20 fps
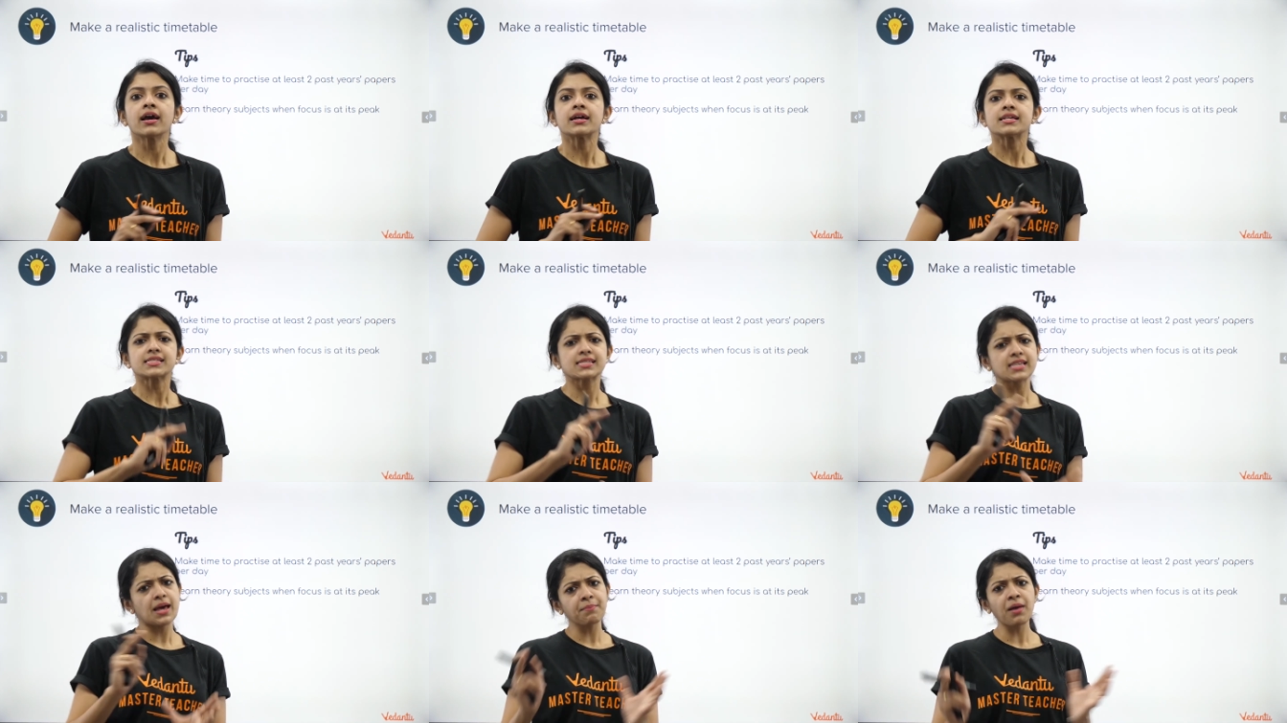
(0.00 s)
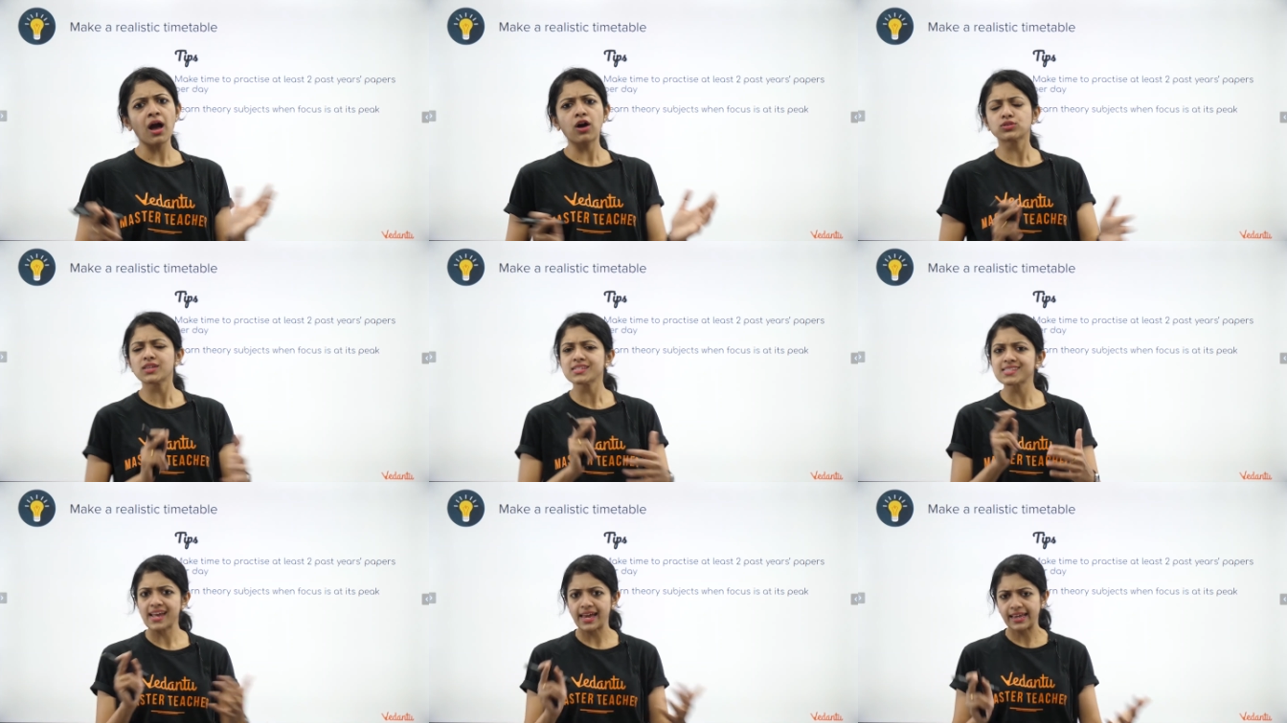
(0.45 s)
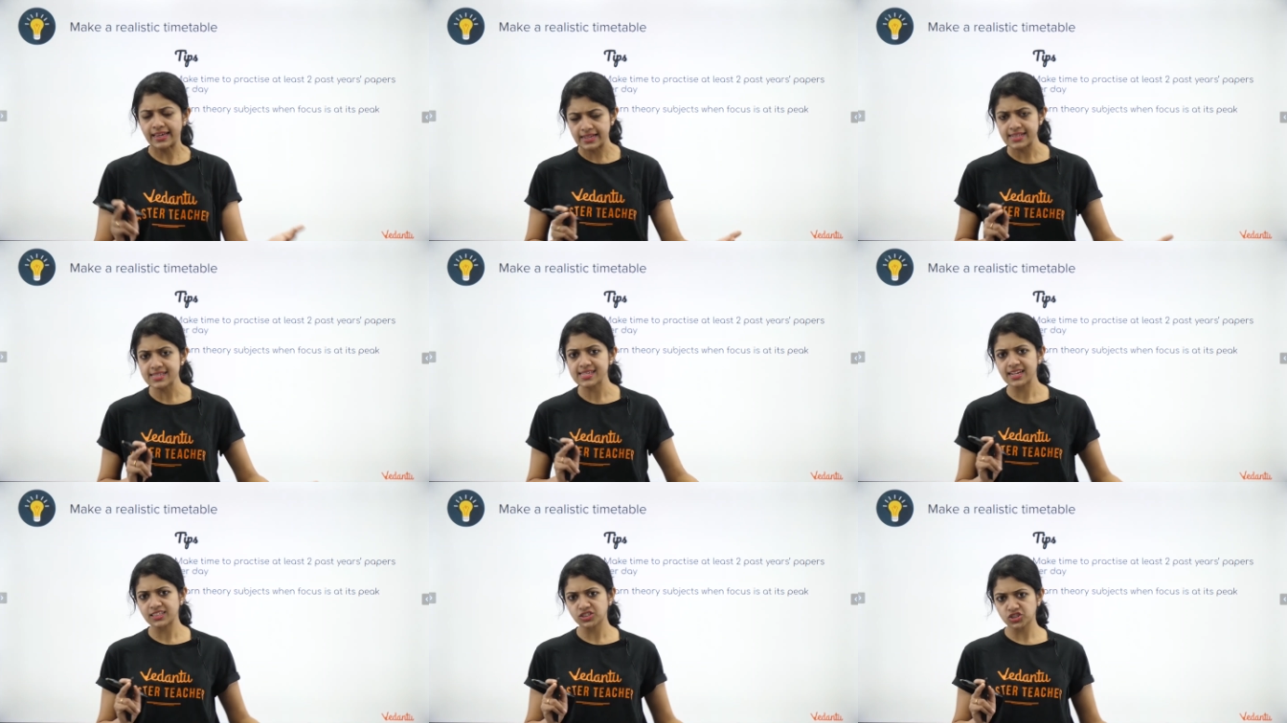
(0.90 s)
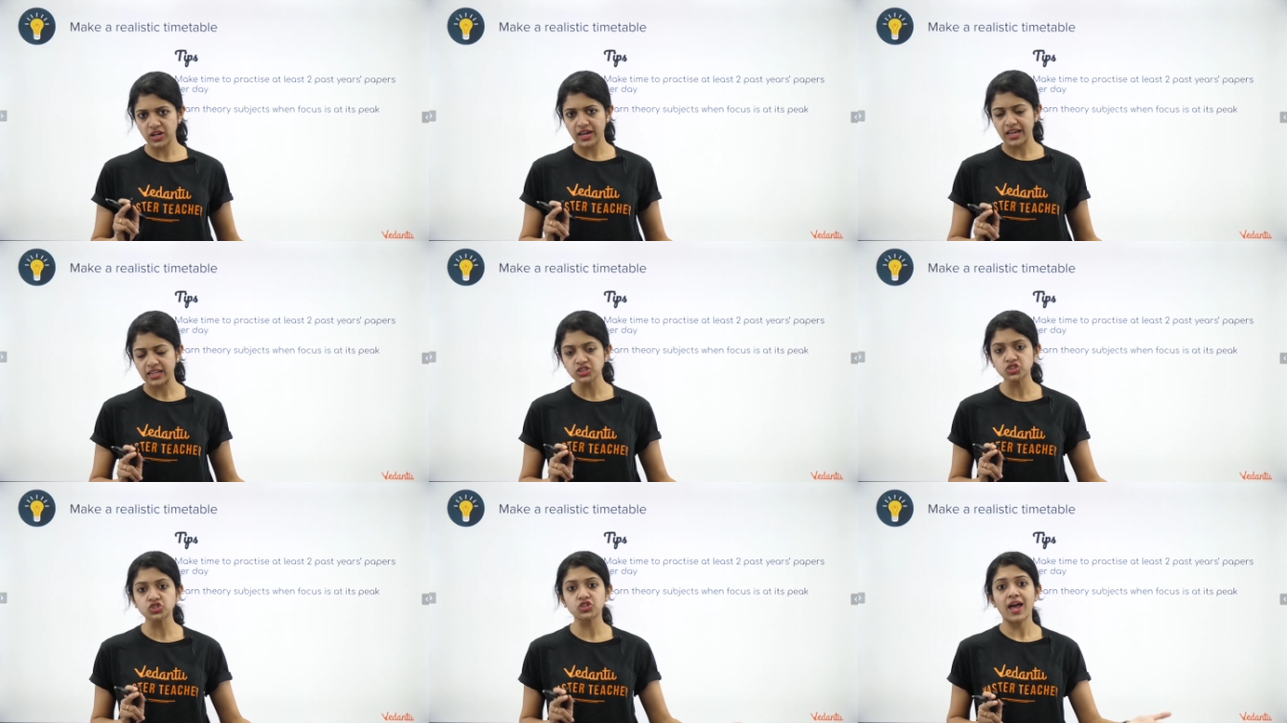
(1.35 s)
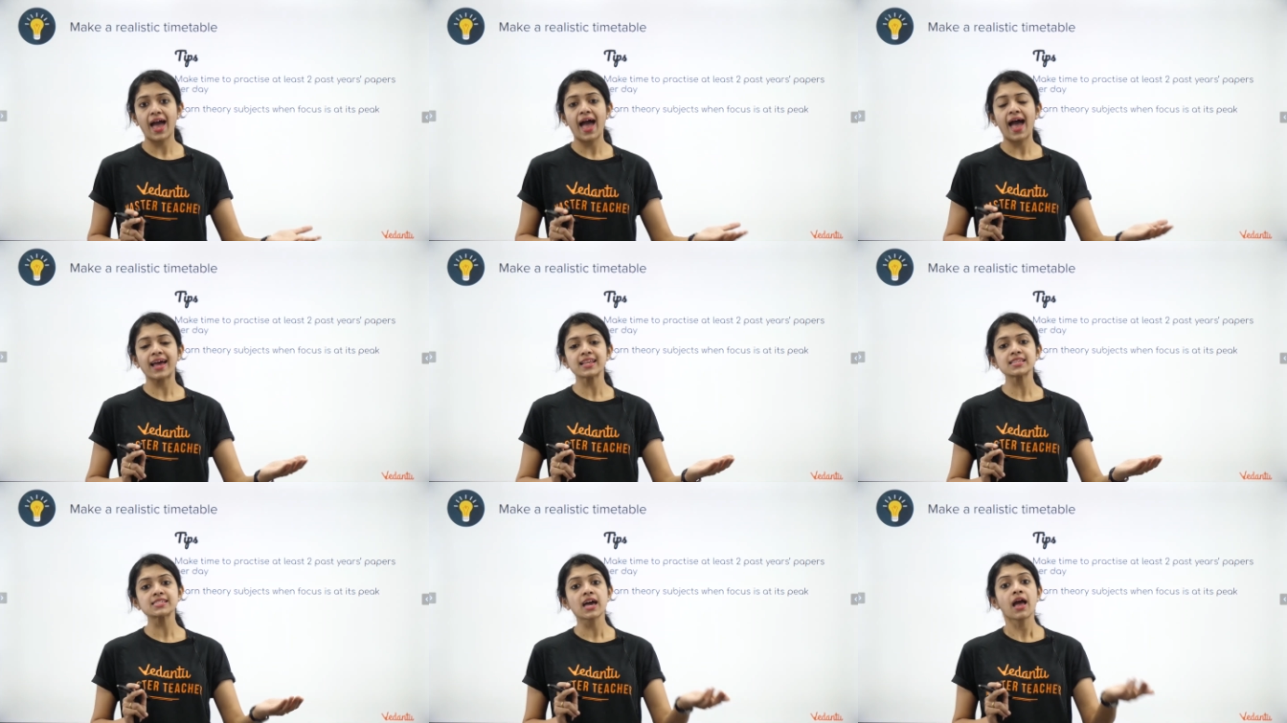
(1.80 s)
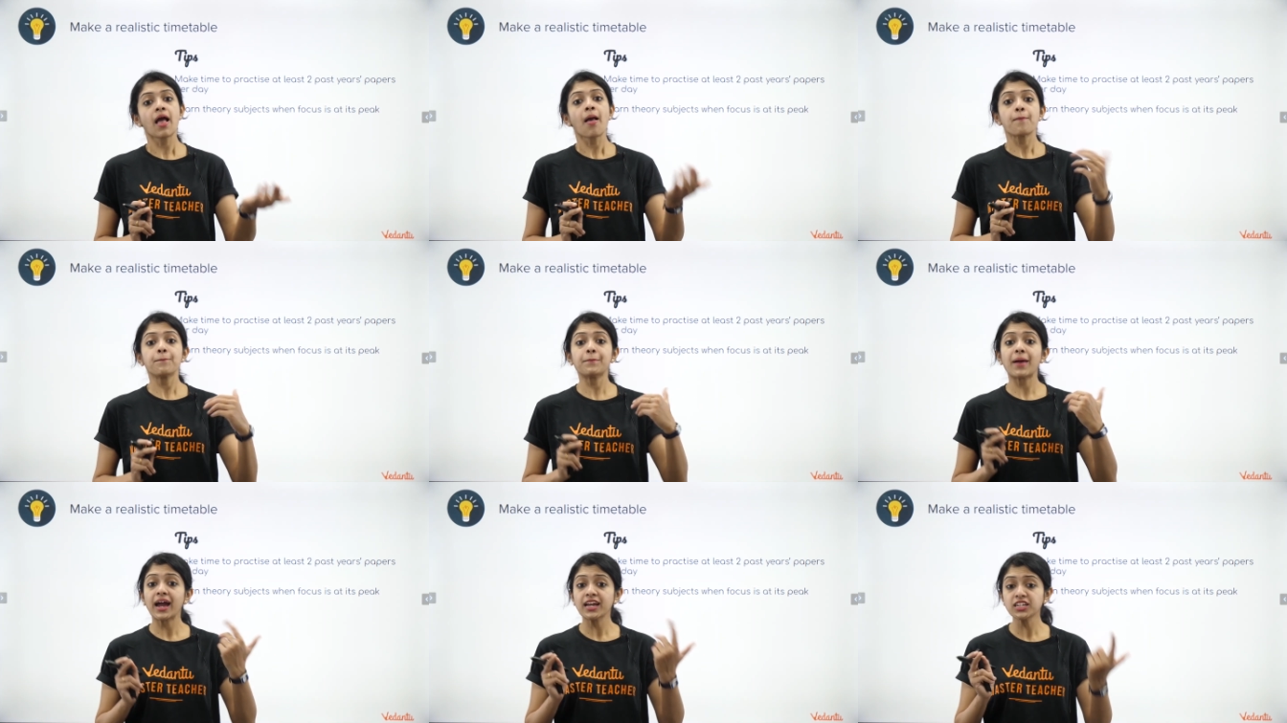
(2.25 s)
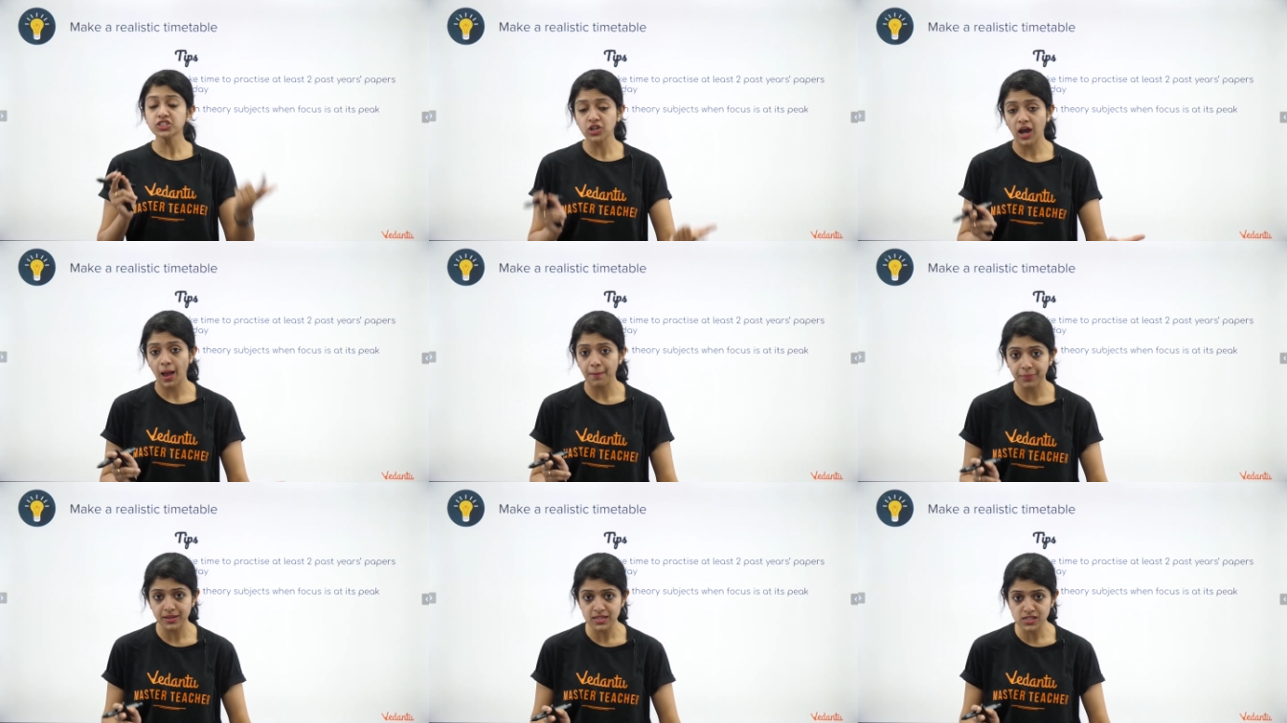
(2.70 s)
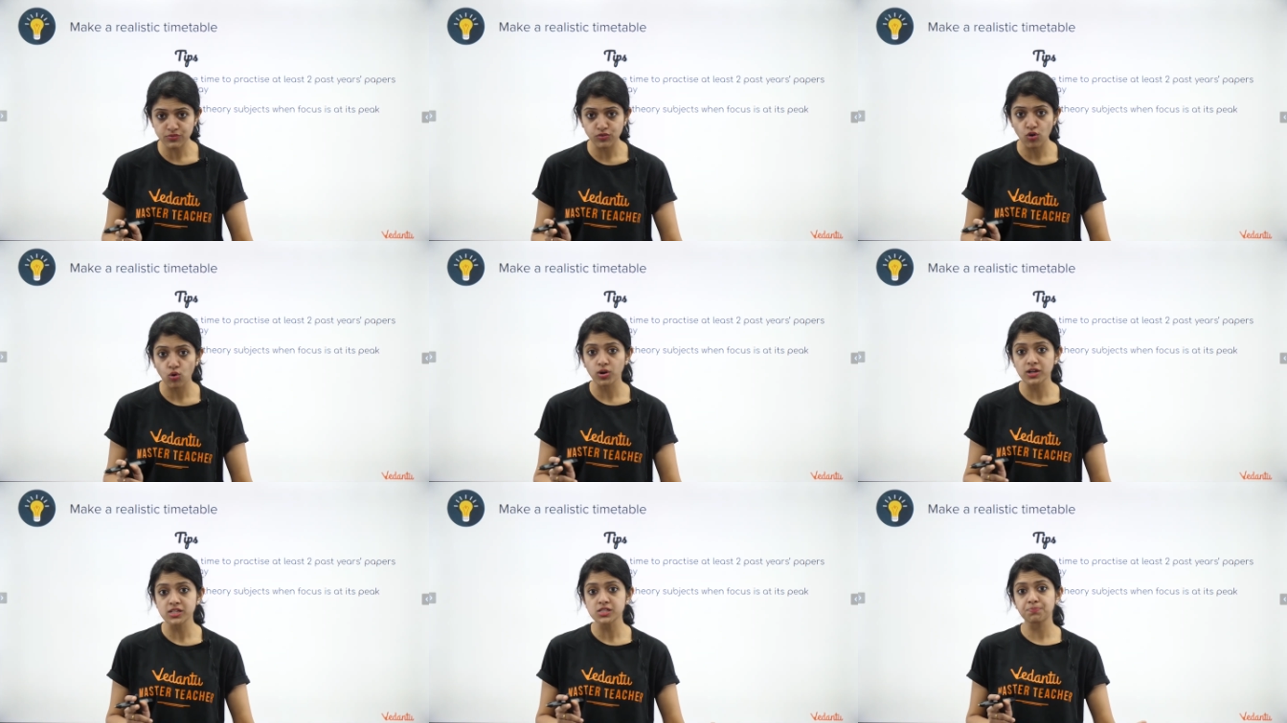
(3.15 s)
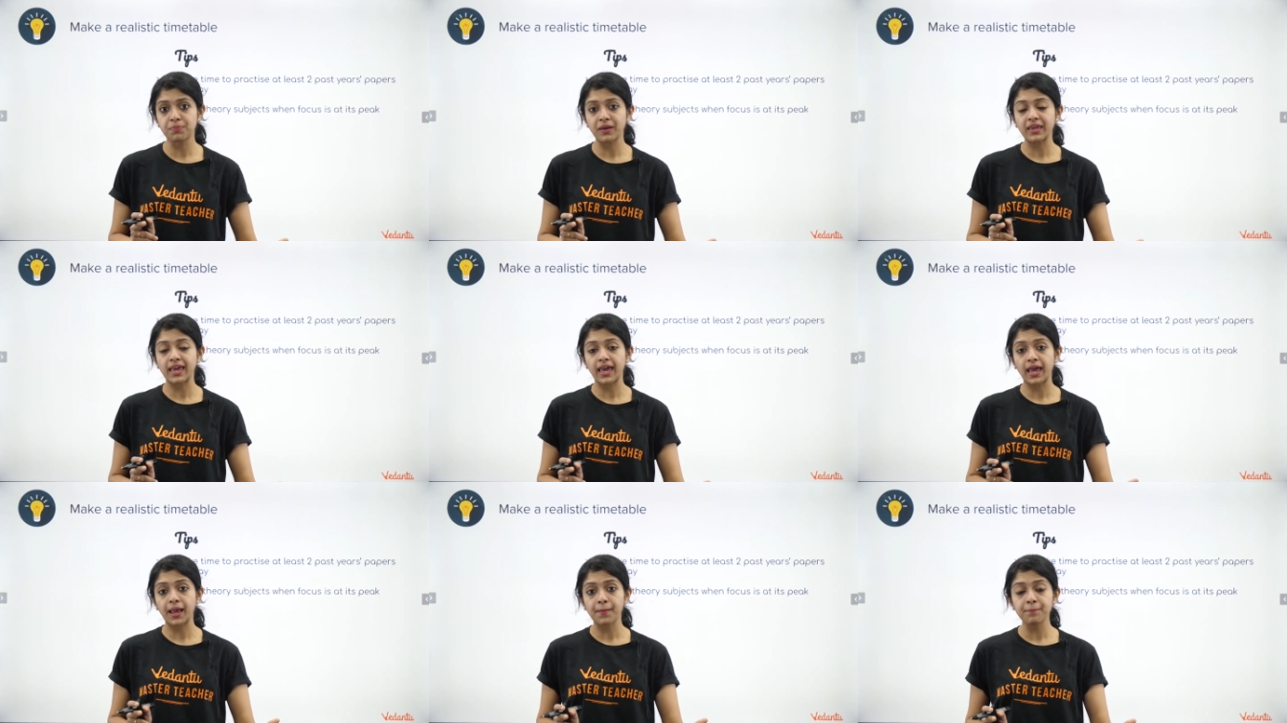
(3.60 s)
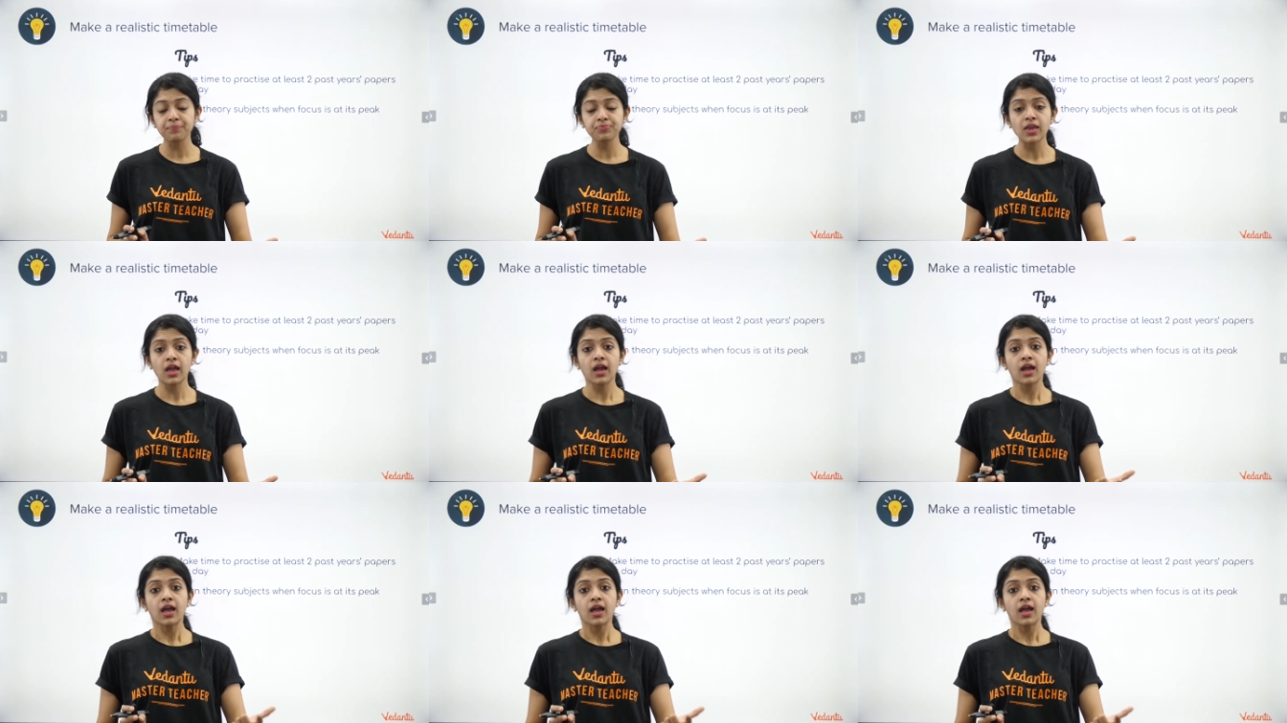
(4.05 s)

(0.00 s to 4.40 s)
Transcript: somehow the cycles had changed and my sharpest focus became